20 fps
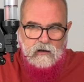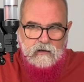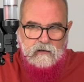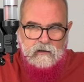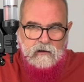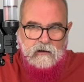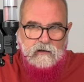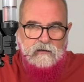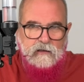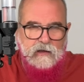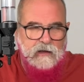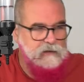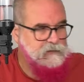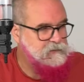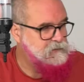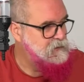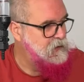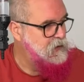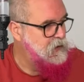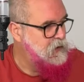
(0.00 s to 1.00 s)
like
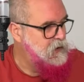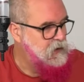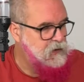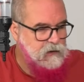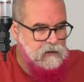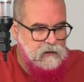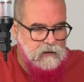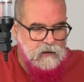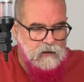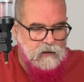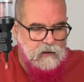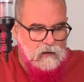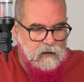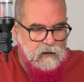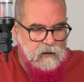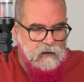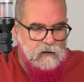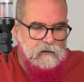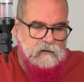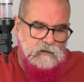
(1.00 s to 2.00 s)
this,
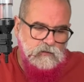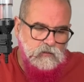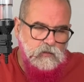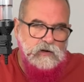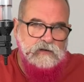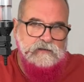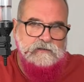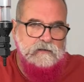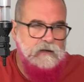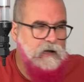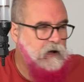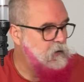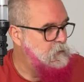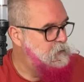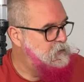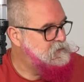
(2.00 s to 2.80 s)
it works now,